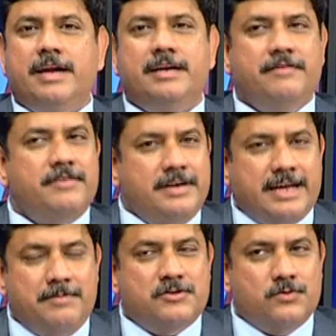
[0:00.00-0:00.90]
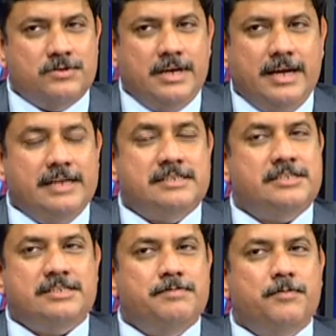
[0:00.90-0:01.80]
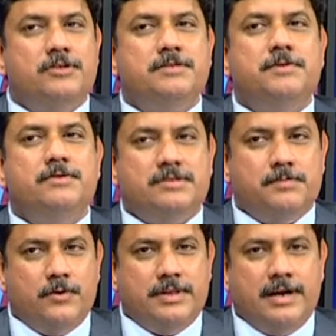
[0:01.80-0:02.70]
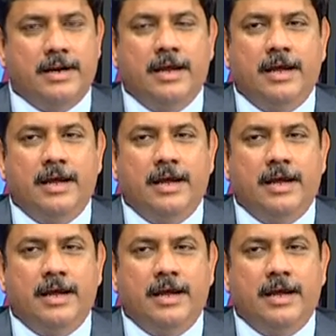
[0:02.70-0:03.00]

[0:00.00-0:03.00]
at different time zones. It's just impossible to support that.